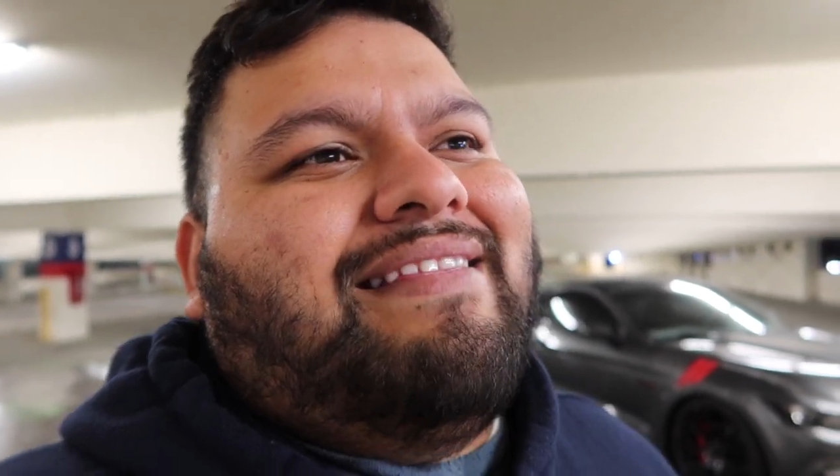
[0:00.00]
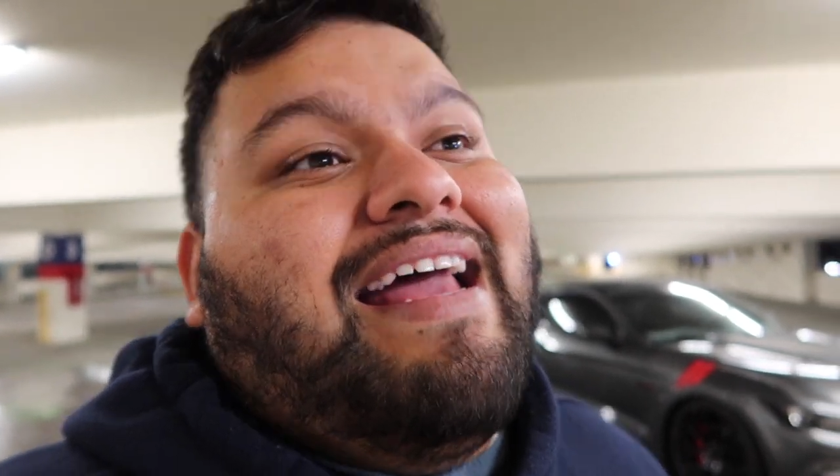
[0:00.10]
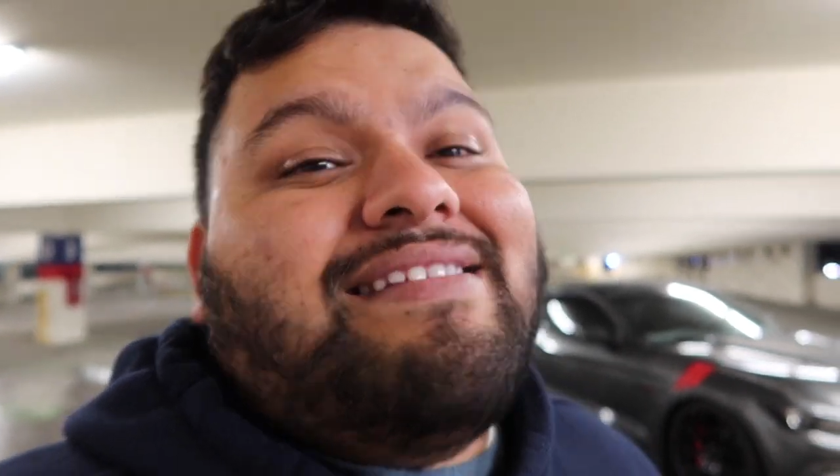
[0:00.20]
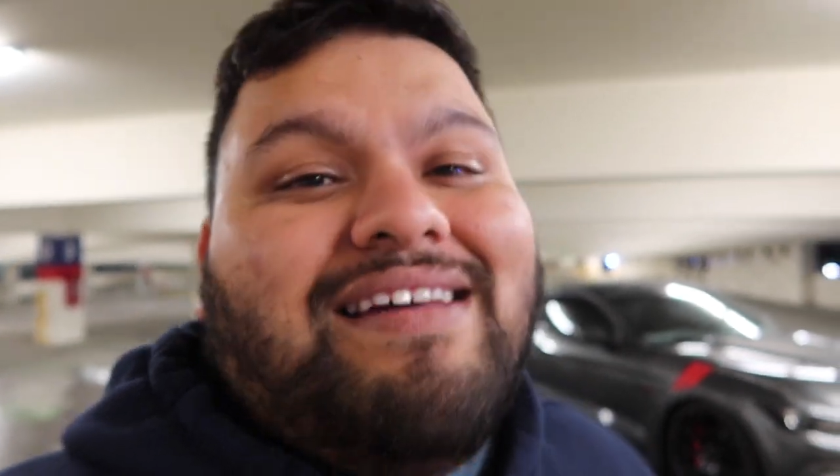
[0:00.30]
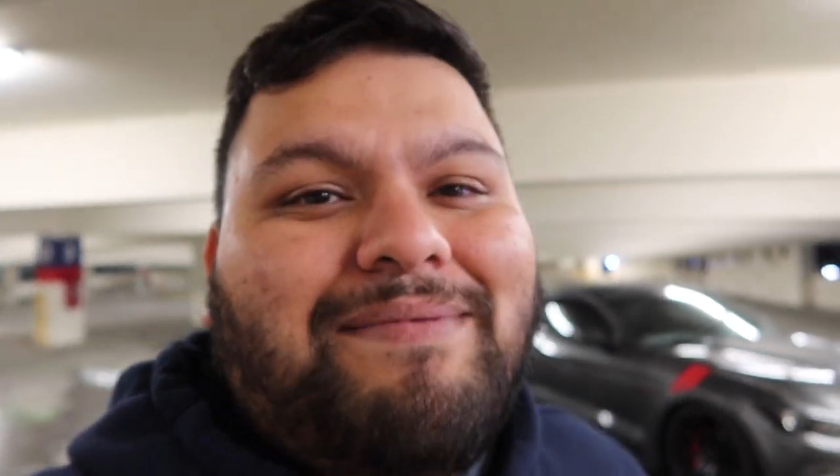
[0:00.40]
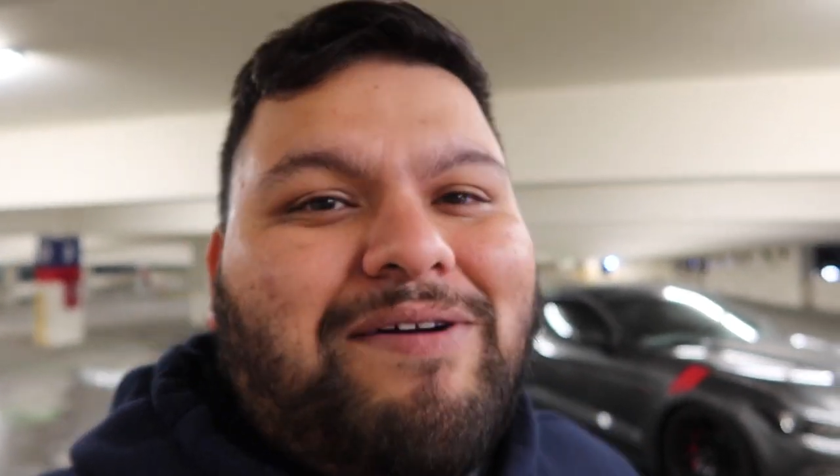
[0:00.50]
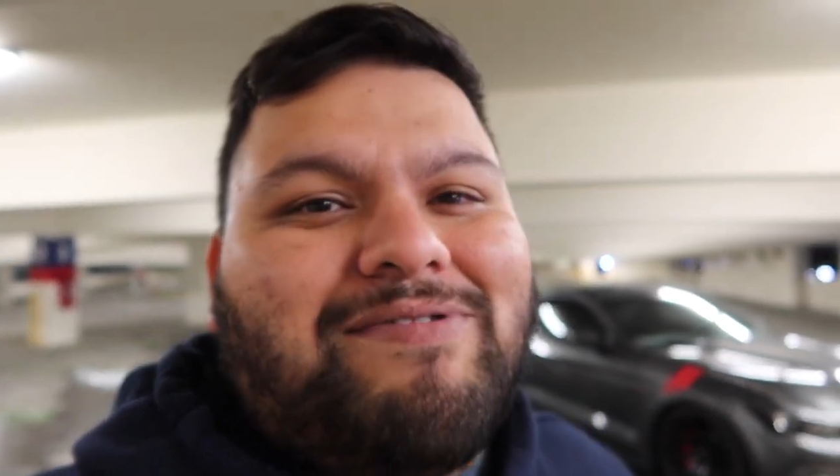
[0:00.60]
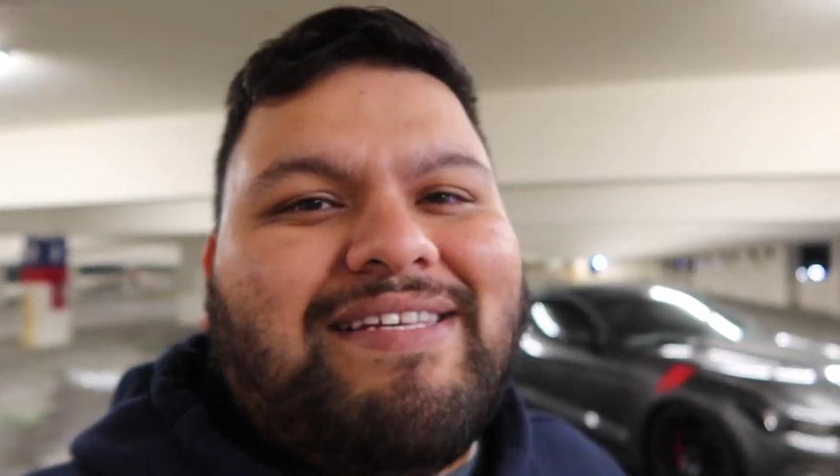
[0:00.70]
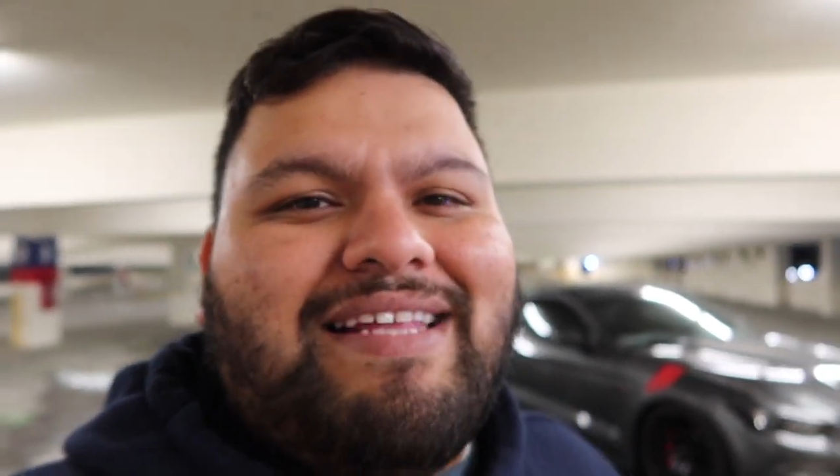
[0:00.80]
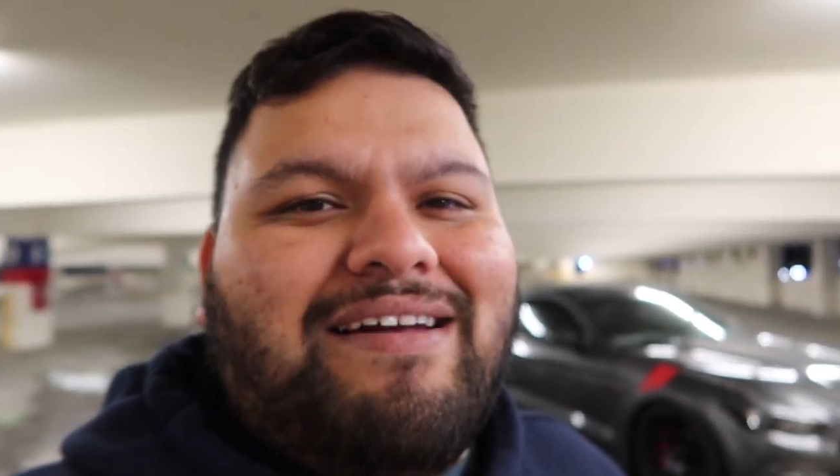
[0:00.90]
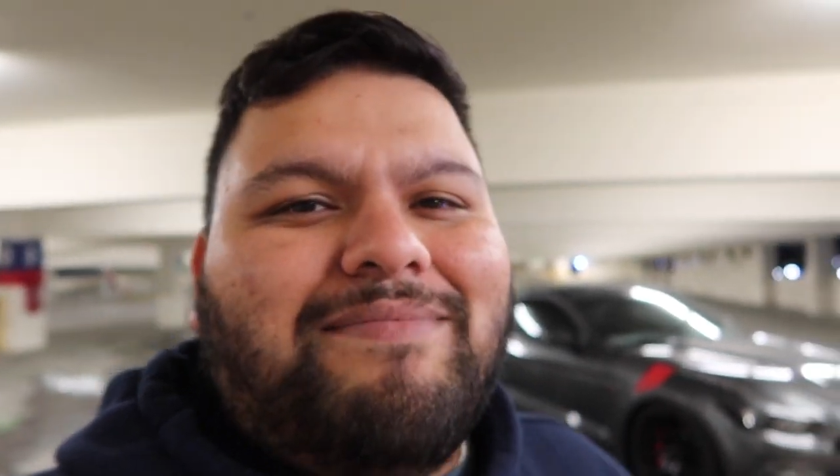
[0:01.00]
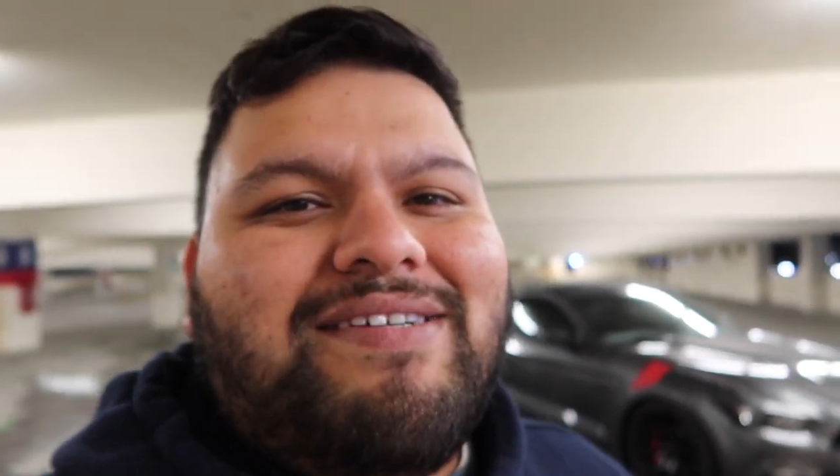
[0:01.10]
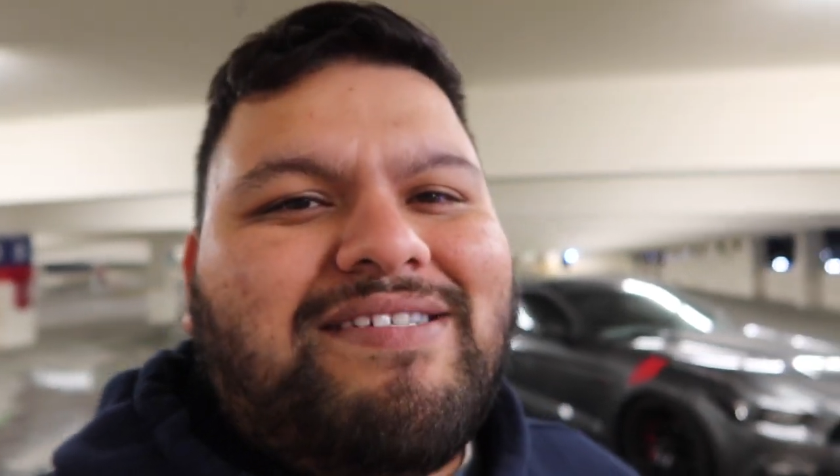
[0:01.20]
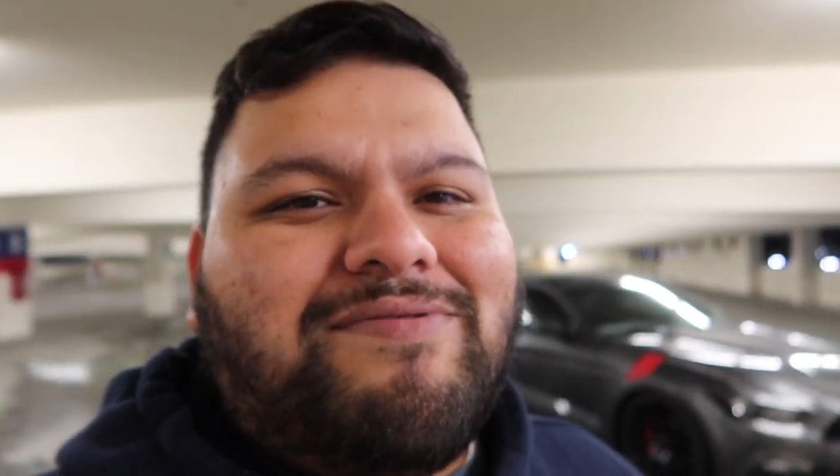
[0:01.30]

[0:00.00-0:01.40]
that time it wasn't that much.